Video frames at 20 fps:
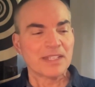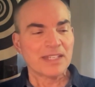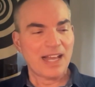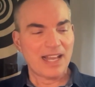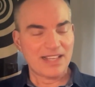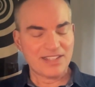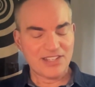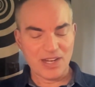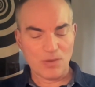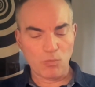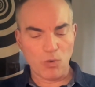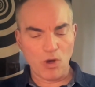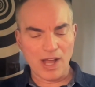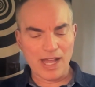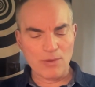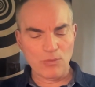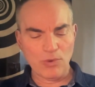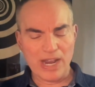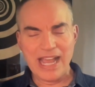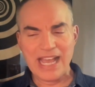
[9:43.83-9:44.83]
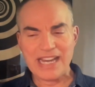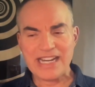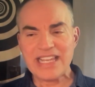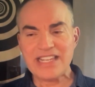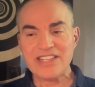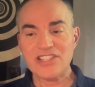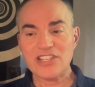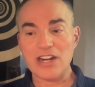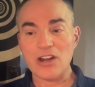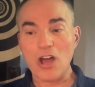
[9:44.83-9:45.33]
I said, why would, and he
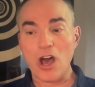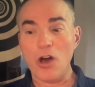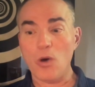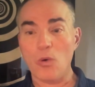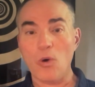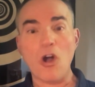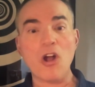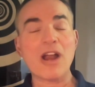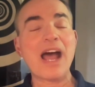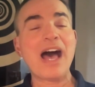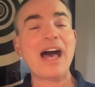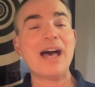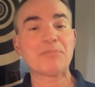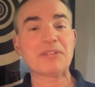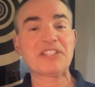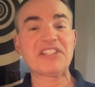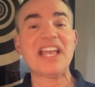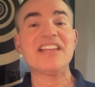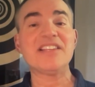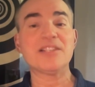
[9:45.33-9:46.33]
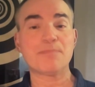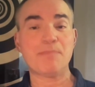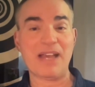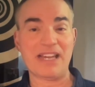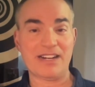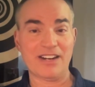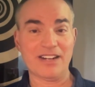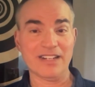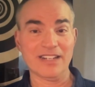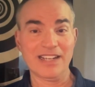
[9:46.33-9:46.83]
said, oh, our hops taste
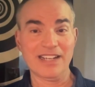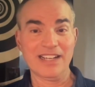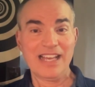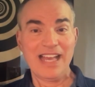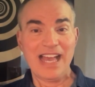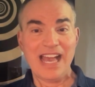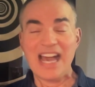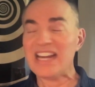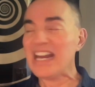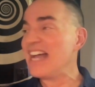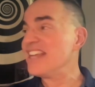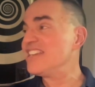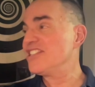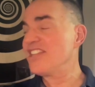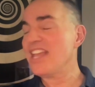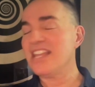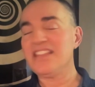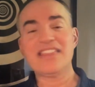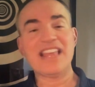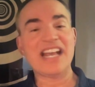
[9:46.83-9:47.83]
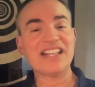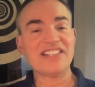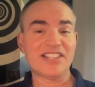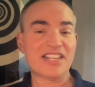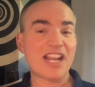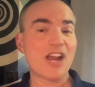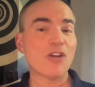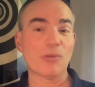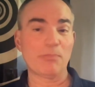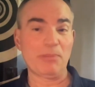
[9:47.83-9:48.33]
better. And I said, that's a terrible